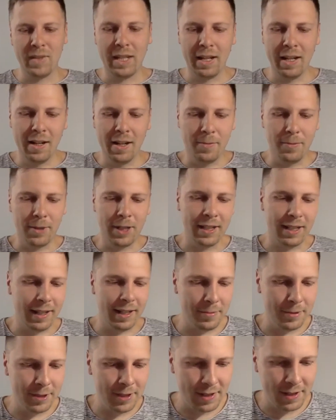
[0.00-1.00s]
Well, I
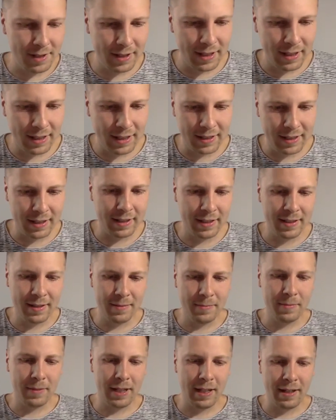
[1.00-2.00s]

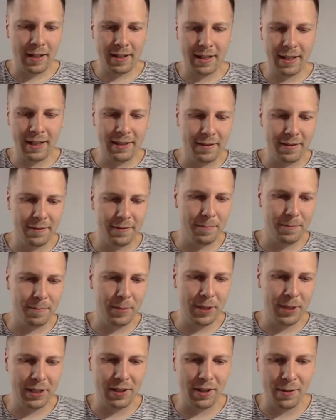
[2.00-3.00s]
kind of
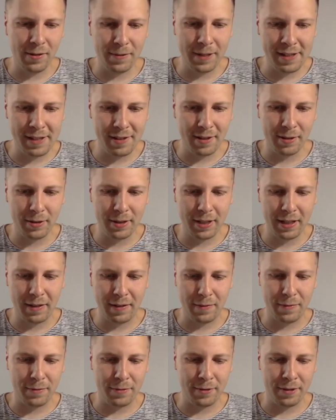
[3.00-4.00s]
been always
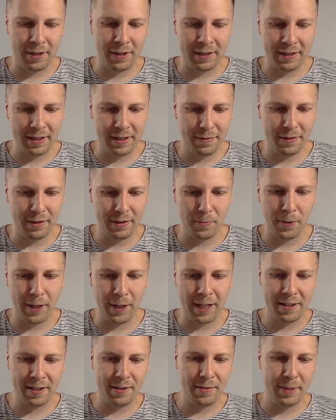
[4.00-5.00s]
looking for different
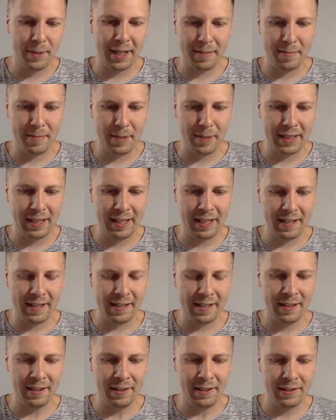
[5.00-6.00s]
ways to make money,
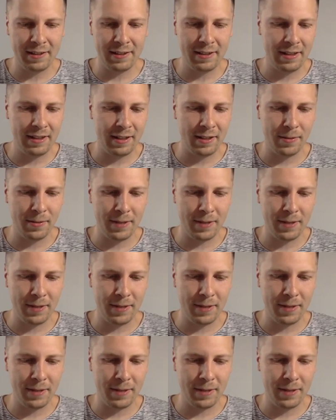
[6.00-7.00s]
and I always
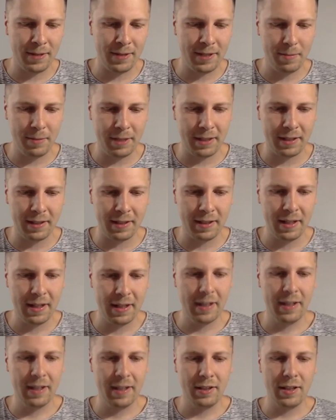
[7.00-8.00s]
been,
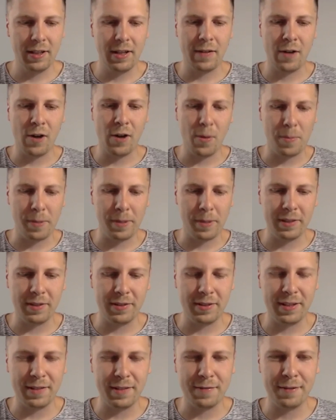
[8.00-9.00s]

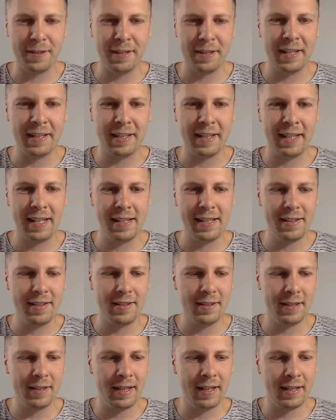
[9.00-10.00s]
open to different
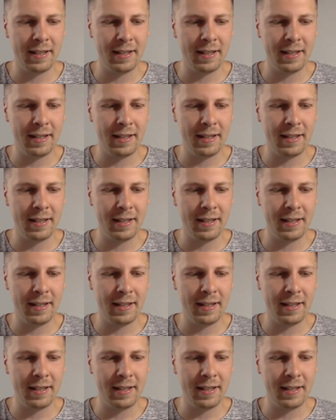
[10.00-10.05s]
ideas.